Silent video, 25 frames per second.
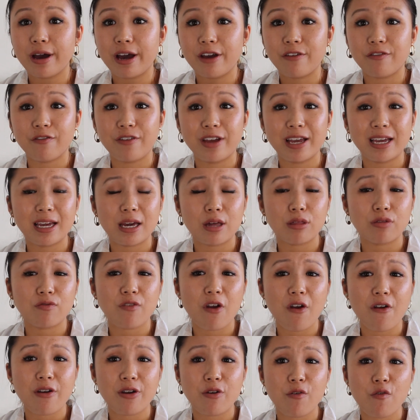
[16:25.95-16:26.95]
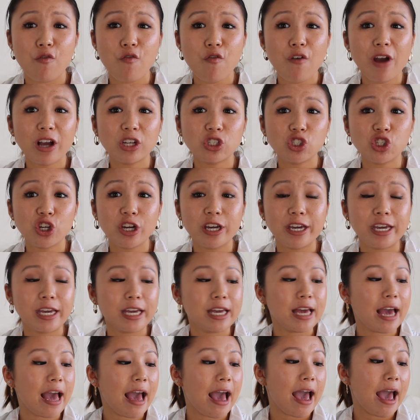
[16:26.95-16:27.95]
I think it's very
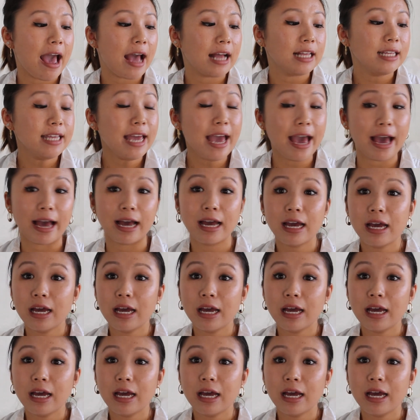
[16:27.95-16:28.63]
refreshing, and yeah,